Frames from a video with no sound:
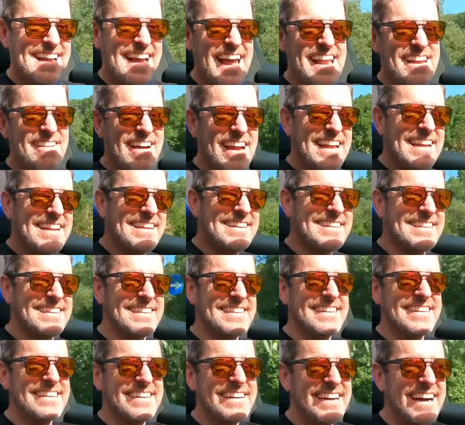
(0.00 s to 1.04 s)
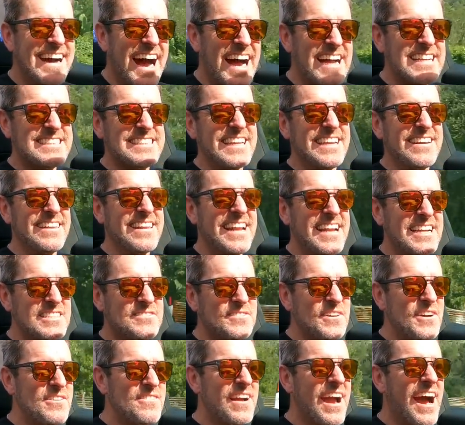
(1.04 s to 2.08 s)
Anyway, I'll see you on the next
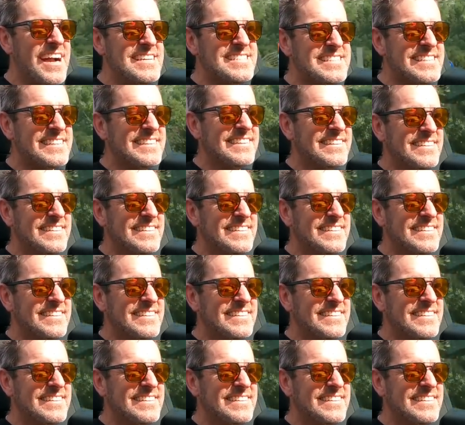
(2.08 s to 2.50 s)
film, guys.